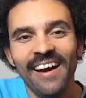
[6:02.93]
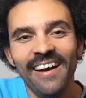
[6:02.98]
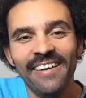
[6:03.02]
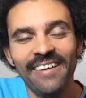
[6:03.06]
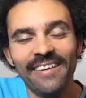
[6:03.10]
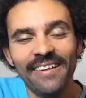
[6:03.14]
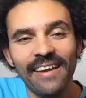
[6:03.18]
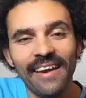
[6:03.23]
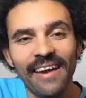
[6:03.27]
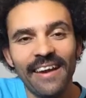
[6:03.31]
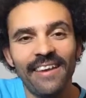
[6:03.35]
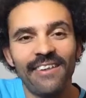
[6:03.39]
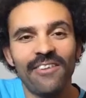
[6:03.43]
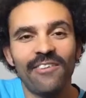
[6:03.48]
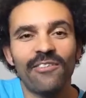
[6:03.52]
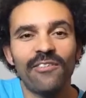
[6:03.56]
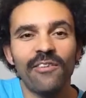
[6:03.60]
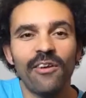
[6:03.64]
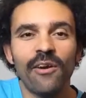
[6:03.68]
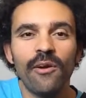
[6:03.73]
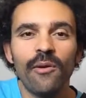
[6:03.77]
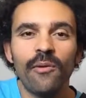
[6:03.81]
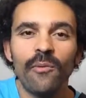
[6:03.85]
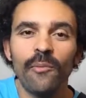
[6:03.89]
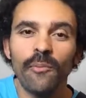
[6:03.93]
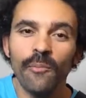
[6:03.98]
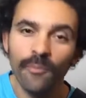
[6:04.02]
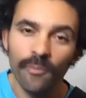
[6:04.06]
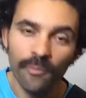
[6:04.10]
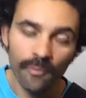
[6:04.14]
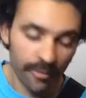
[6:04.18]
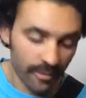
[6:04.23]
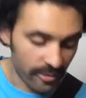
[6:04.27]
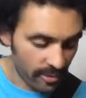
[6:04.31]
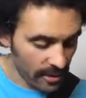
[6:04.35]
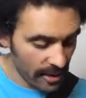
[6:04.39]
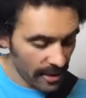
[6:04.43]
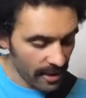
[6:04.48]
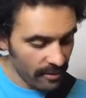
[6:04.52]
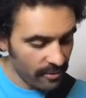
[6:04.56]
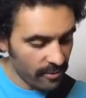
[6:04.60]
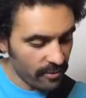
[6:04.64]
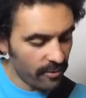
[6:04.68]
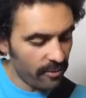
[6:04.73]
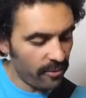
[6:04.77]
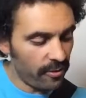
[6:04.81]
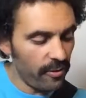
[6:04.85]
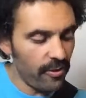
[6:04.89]
Okay, so
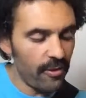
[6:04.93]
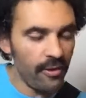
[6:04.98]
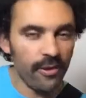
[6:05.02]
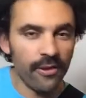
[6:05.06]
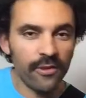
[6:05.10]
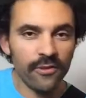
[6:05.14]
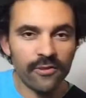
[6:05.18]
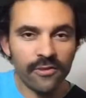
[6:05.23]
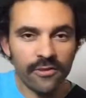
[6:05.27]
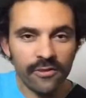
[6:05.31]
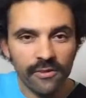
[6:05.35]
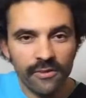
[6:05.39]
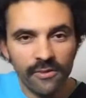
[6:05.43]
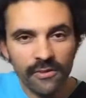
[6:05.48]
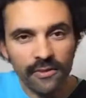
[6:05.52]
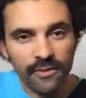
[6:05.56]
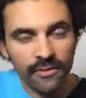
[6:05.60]
sounds of thirds